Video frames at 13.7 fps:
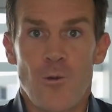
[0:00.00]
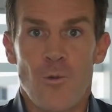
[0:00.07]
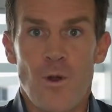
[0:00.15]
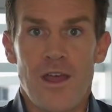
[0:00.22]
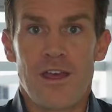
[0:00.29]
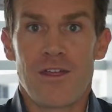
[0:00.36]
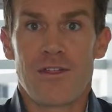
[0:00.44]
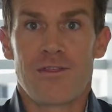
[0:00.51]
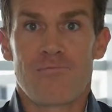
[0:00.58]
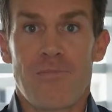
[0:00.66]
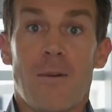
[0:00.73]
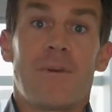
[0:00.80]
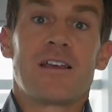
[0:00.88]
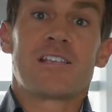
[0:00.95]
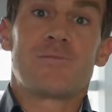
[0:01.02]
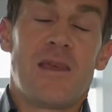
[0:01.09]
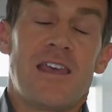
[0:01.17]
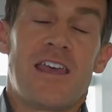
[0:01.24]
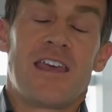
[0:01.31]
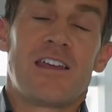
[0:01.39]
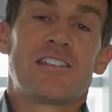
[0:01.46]
with public
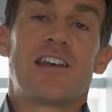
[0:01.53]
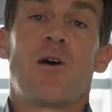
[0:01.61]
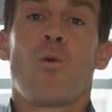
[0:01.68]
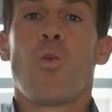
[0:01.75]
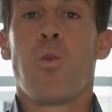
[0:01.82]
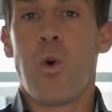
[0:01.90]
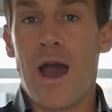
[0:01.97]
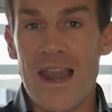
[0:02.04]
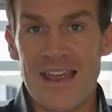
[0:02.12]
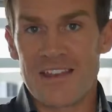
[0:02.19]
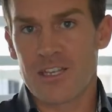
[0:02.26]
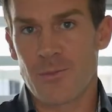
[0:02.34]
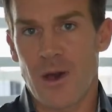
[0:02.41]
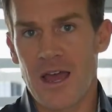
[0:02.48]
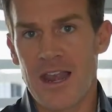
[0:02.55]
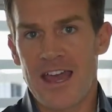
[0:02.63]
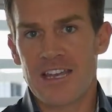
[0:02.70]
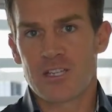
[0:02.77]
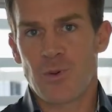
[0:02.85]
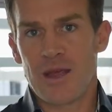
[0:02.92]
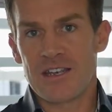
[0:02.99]
speaking until well into my
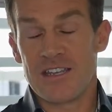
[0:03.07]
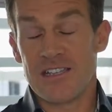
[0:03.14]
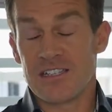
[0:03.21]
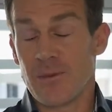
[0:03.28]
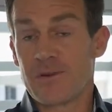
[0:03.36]
late 20s.